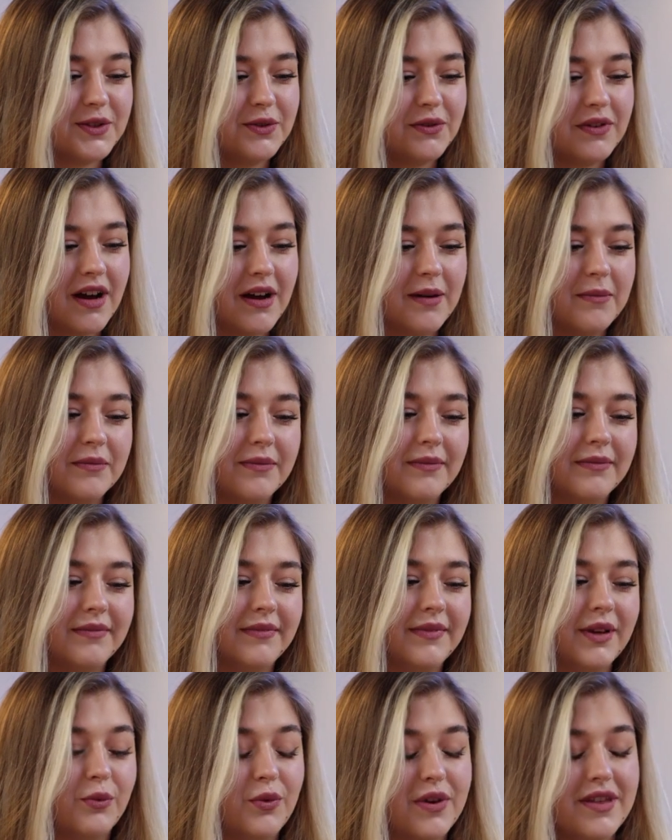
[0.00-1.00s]
who come
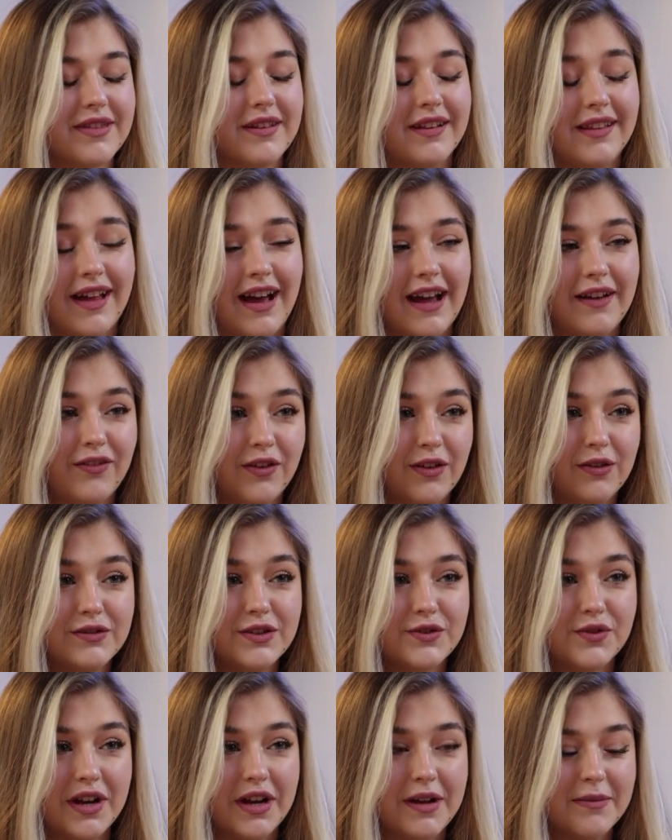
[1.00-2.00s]
with a lifelong
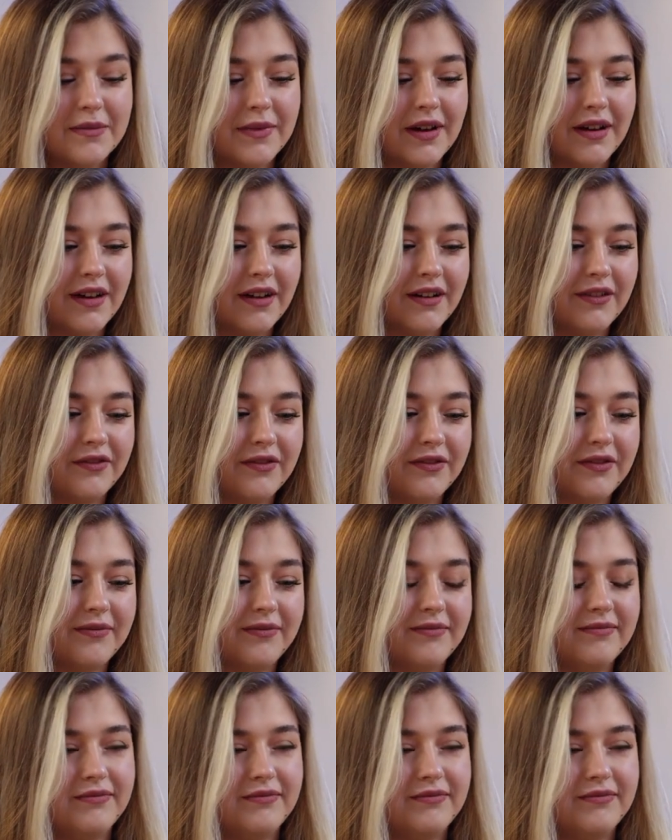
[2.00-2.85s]
dream of